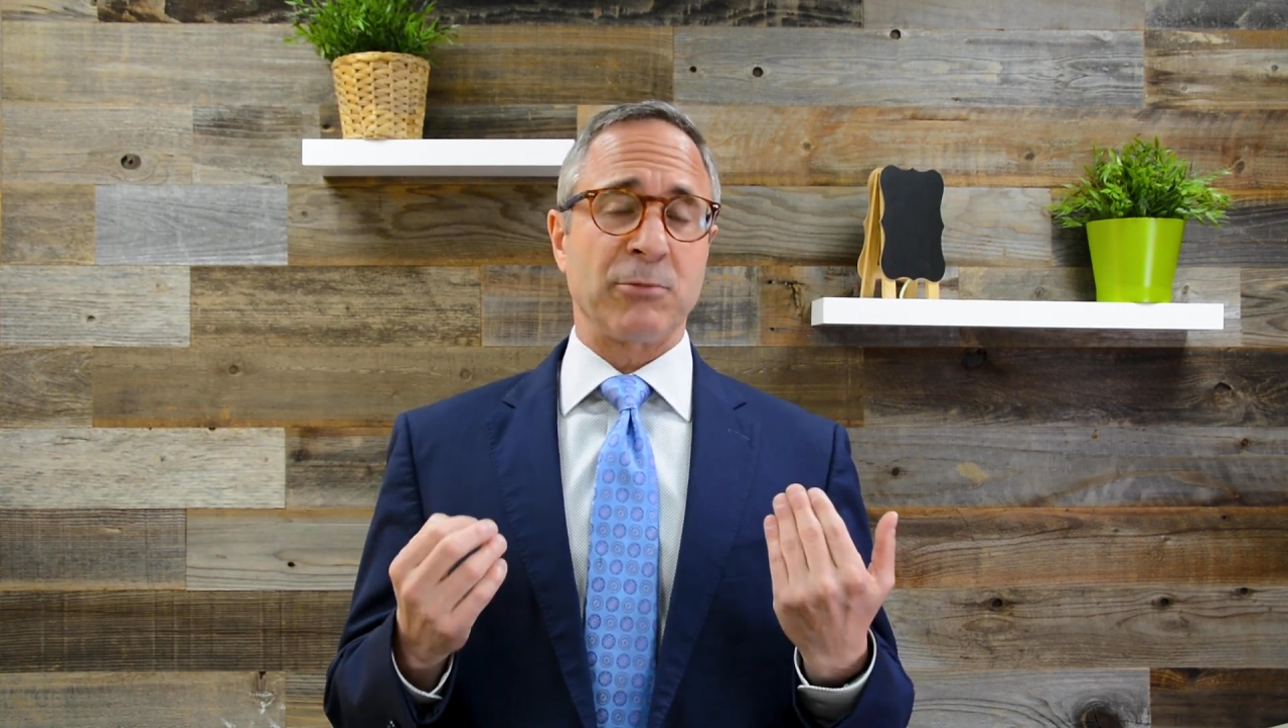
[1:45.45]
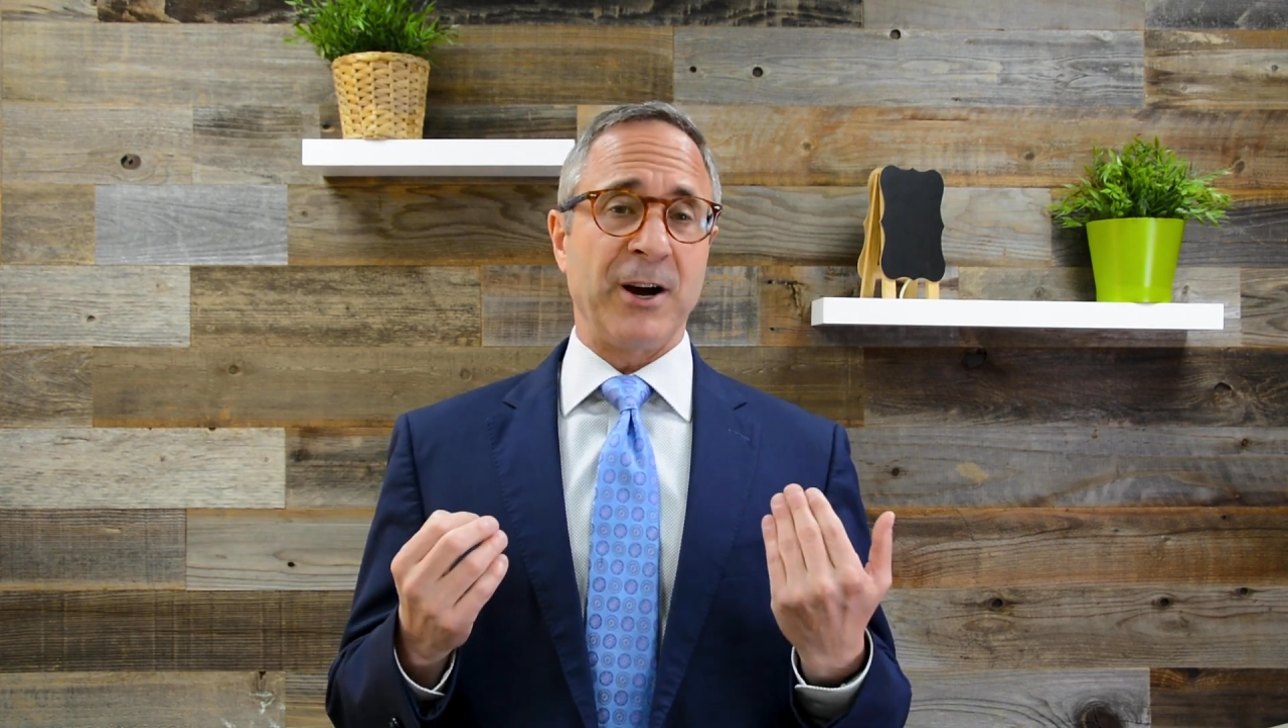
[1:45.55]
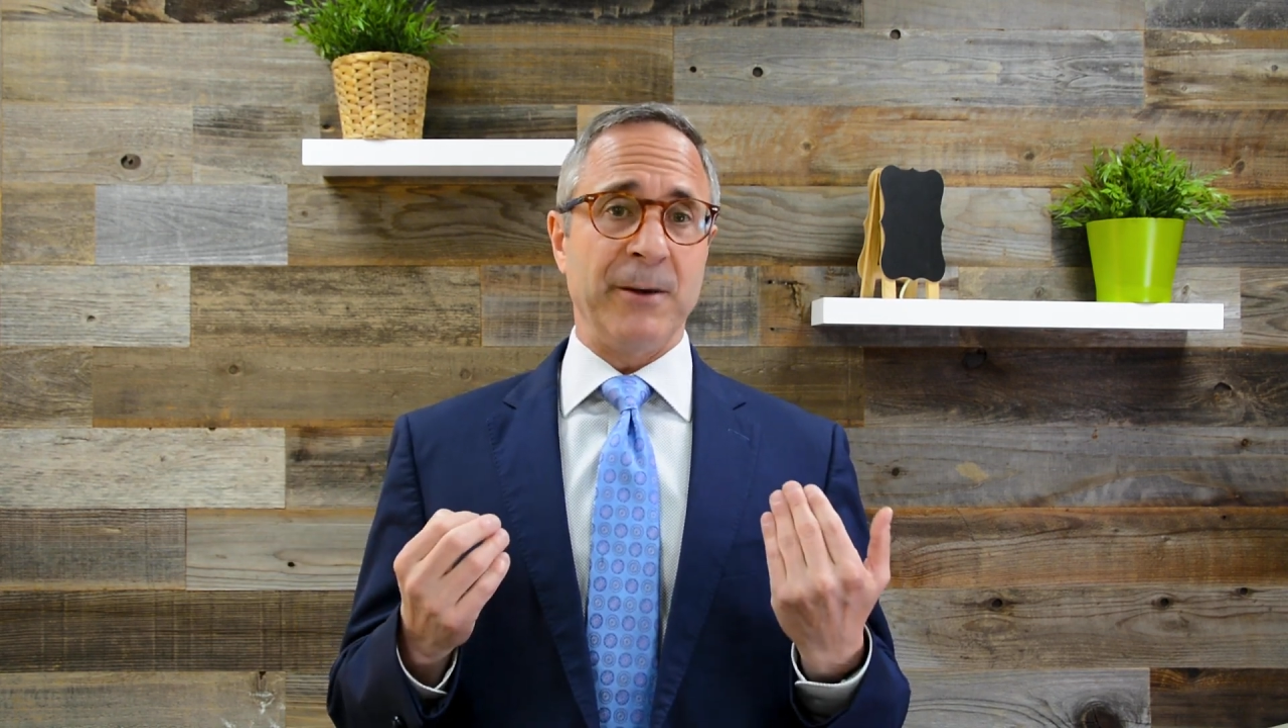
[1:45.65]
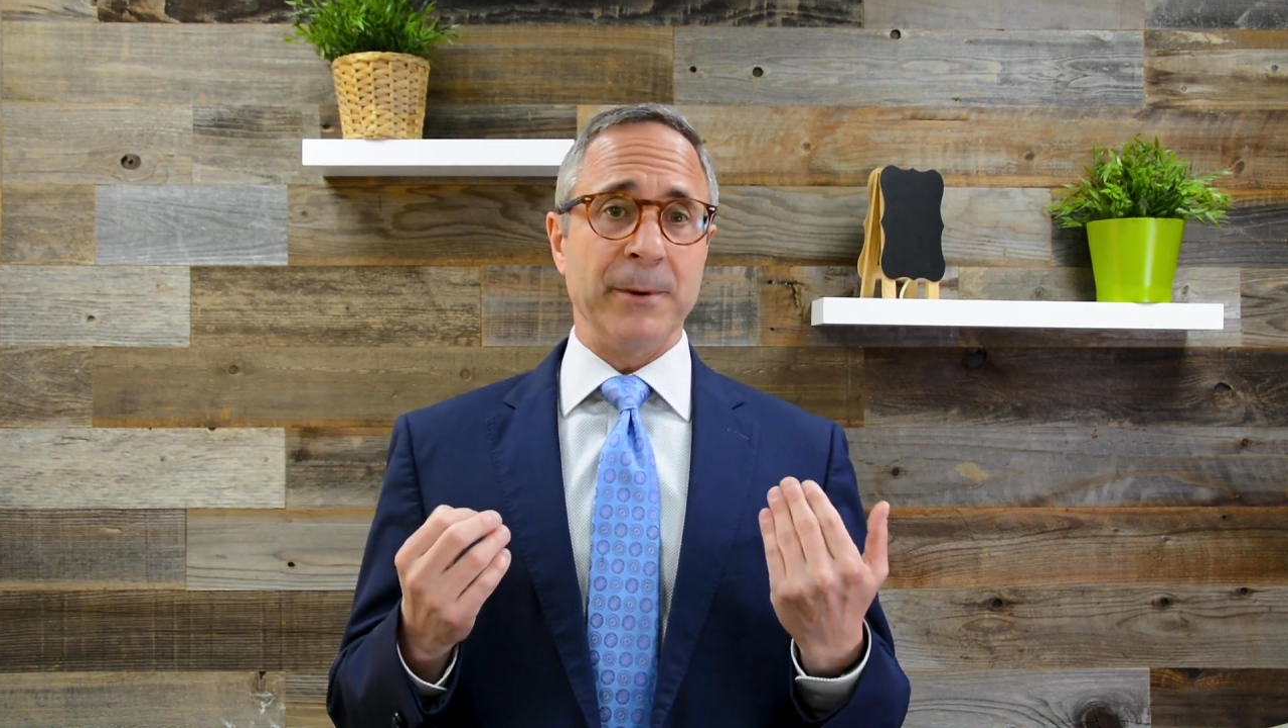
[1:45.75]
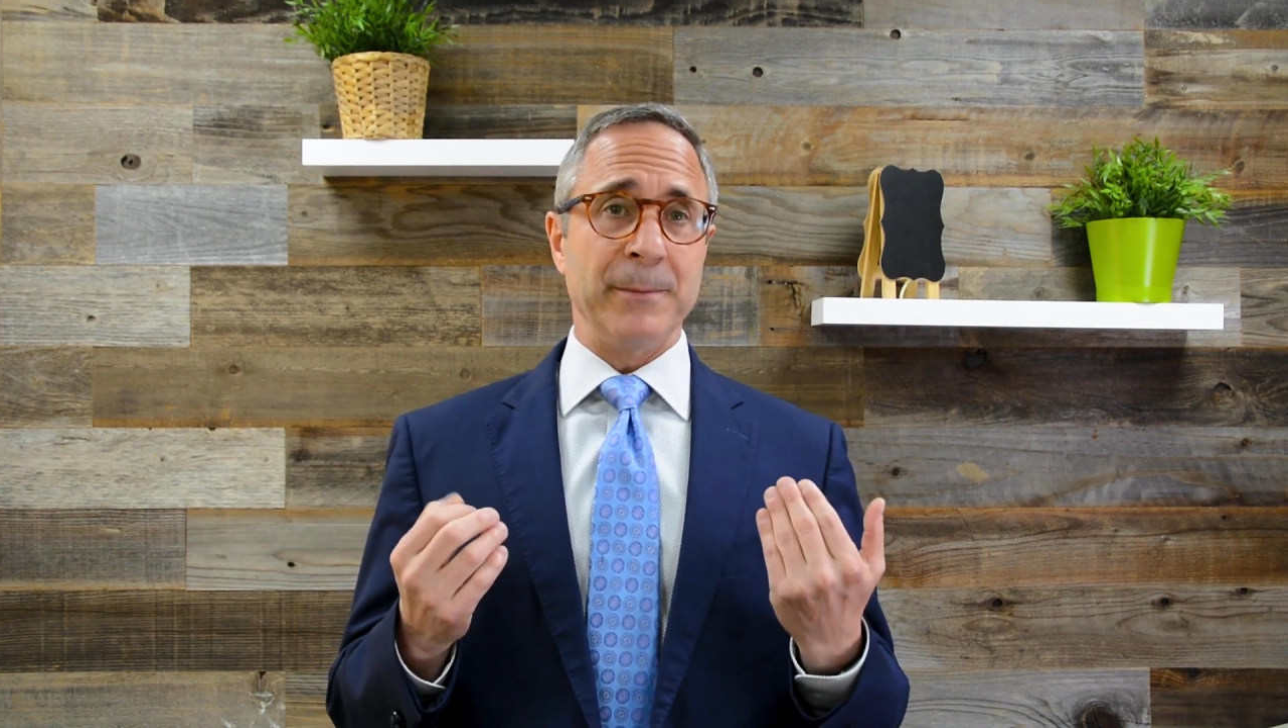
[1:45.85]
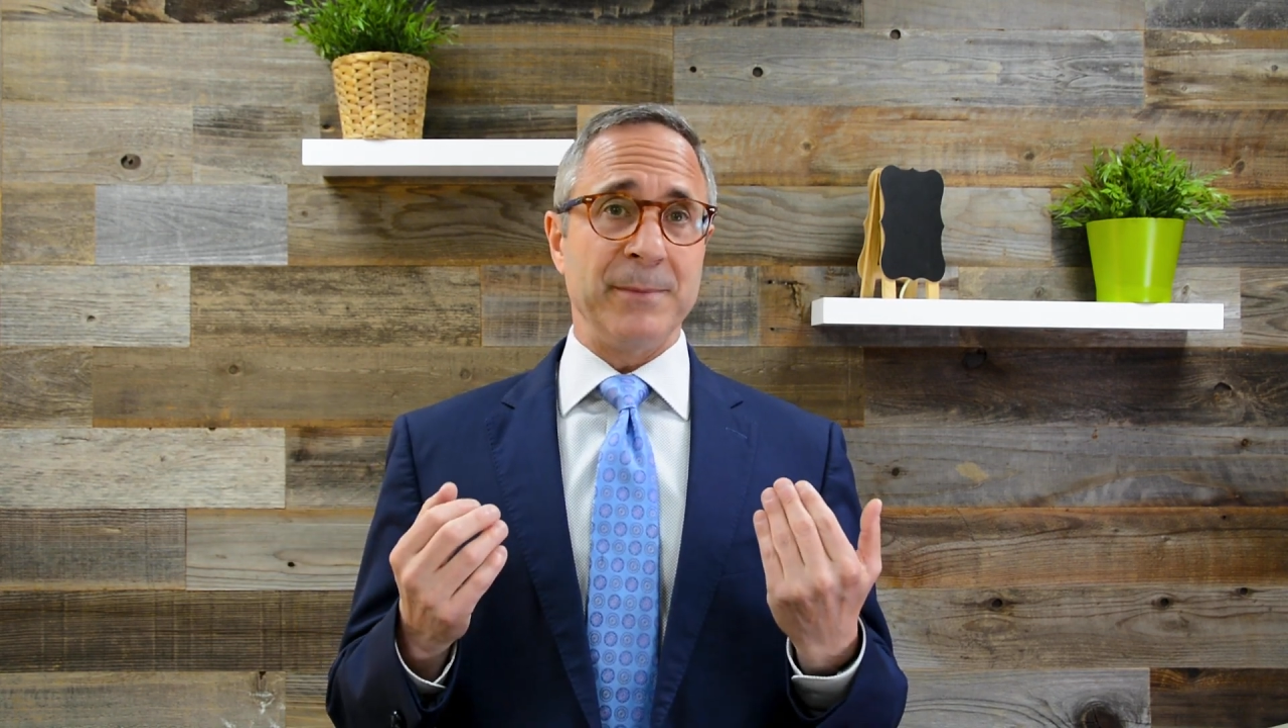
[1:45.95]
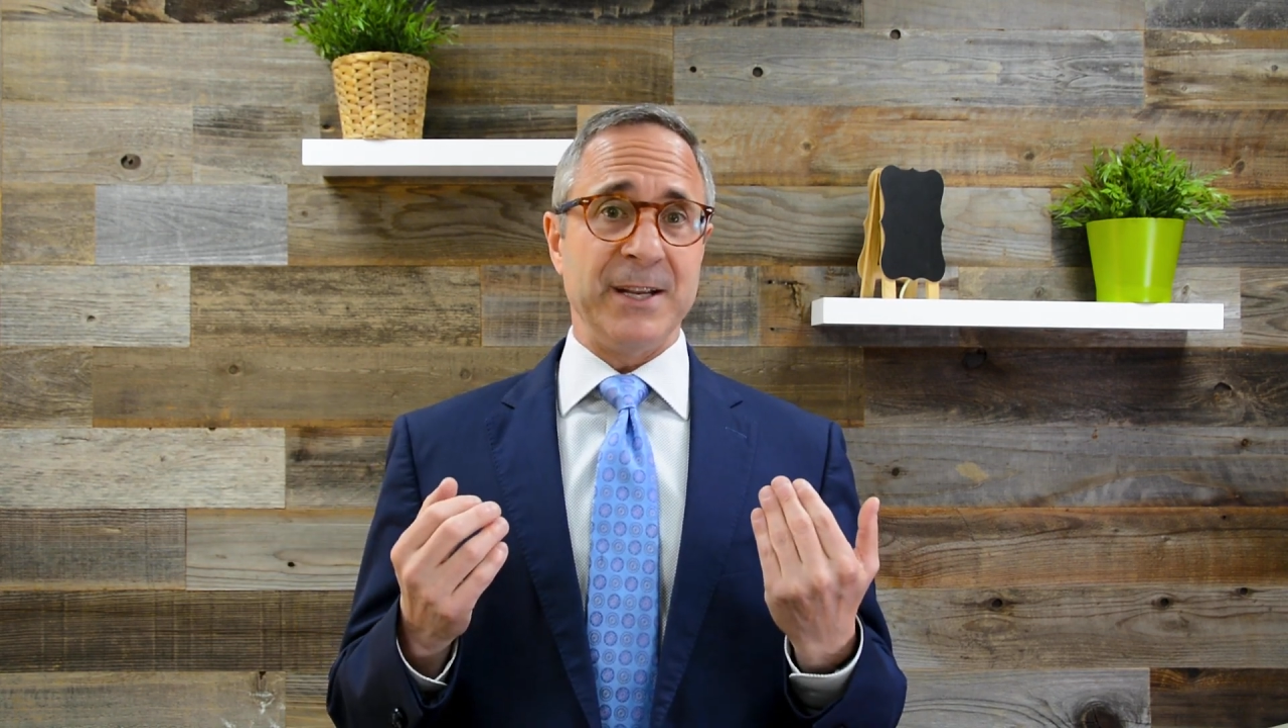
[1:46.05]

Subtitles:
problem,